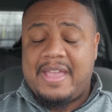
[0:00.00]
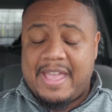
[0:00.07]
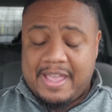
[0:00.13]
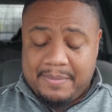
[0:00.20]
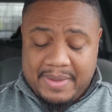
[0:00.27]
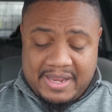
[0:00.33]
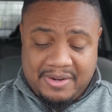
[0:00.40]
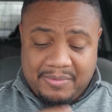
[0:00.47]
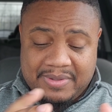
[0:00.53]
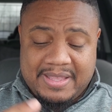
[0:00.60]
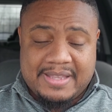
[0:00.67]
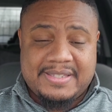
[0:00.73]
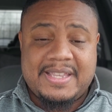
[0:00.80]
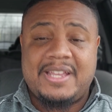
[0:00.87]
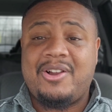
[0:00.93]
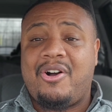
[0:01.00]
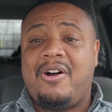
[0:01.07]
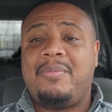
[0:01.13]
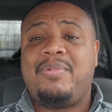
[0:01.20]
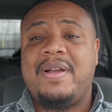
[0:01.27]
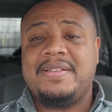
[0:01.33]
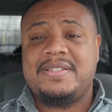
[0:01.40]
Amen. And with that said,
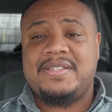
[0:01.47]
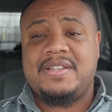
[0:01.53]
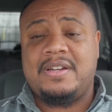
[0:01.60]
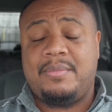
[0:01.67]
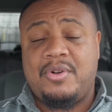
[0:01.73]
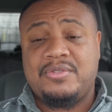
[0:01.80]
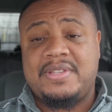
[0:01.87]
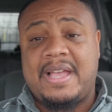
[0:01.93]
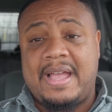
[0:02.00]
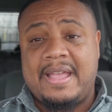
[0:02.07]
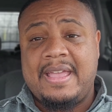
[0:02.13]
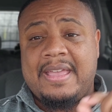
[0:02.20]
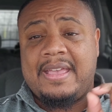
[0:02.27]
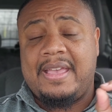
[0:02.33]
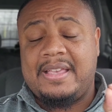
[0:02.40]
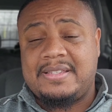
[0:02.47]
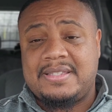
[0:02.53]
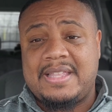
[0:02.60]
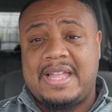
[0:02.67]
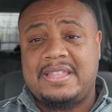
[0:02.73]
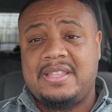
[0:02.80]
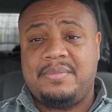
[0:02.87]
all praises to the Most High. It's
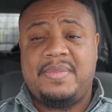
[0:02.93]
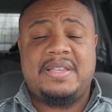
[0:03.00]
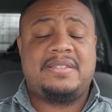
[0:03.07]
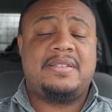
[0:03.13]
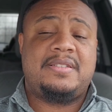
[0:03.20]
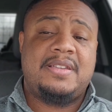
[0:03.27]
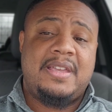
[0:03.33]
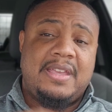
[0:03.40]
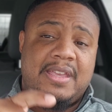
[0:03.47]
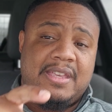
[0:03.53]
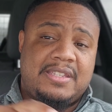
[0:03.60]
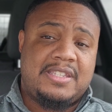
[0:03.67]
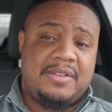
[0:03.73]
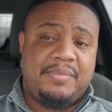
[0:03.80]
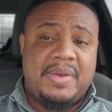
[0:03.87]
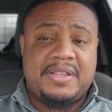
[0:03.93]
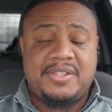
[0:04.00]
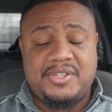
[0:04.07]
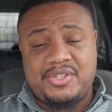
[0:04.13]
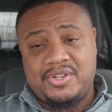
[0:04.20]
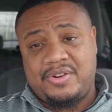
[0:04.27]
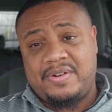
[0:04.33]
not the message, it's the
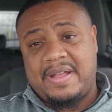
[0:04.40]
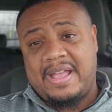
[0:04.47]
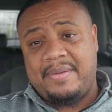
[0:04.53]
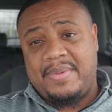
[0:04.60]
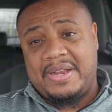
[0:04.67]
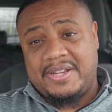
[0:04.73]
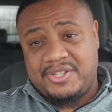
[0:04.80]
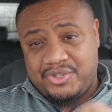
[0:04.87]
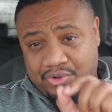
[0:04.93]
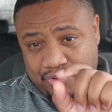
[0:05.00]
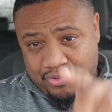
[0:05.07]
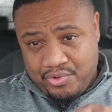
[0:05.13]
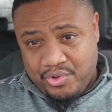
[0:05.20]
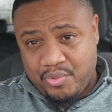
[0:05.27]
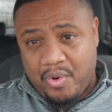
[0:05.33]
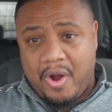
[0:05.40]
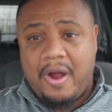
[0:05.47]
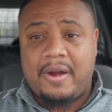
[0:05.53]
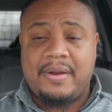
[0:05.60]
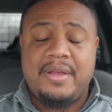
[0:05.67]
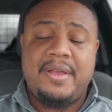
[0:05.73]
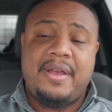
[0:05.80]
messenger. Amen. It's who you are.
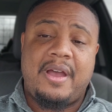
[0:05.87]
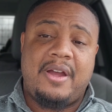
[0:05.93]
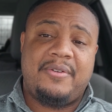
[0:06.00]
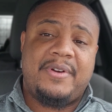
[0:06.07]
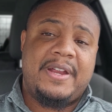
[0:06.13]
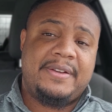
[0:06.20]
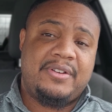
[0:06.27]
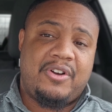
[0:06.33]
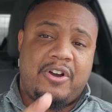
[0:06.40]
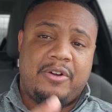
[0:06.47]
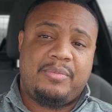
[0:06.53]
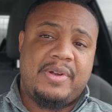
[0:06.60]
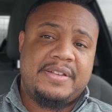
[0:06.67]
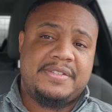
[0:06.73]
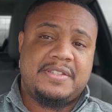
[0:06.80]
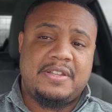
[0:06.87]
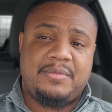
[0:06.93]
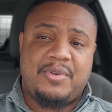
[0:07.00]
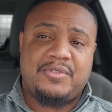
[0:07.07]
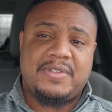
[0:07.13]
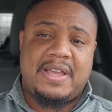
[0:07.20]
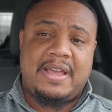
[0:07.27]
All right. All praises to the
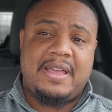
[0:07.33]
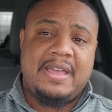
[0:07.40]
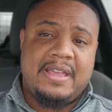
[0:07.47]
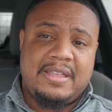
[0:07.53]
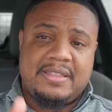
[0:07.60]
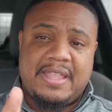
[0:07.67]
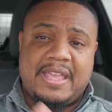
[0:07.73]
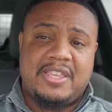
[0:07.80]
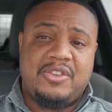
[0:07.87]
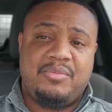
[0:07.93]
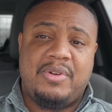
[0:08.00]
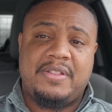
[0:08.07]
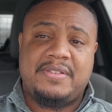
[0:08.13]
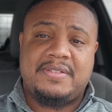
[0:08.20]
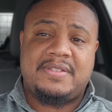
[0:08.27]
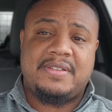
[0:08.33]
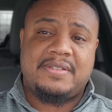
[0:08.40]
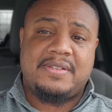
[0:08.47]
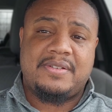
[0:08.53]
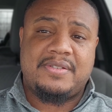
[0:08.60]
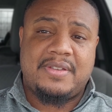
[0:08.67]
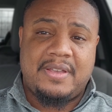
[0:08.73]
Most High. Thank you, brothers and
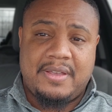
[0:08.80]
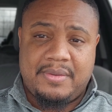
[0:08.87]
sisters.